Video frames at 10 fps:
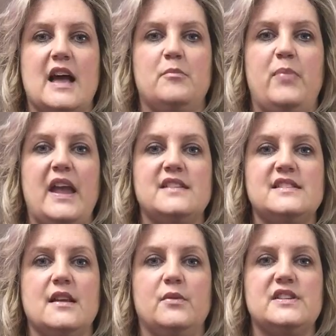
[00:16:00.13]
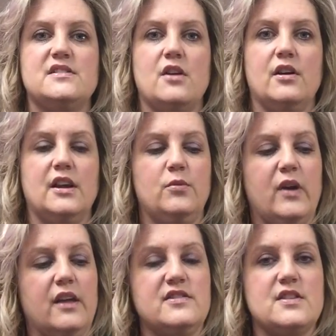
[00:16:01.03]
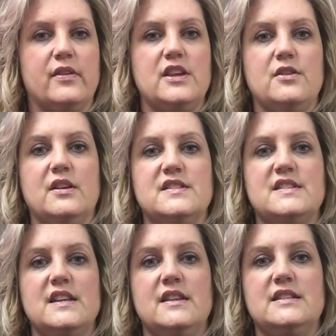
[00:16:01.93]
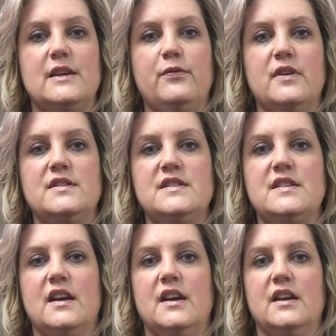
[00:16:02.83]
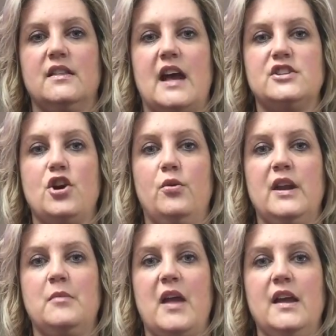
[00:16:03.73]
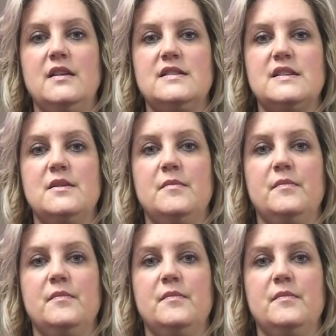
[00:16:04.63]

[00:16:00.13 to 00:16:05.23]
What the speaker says: that base that we started with so that you can see the difference that toning makes.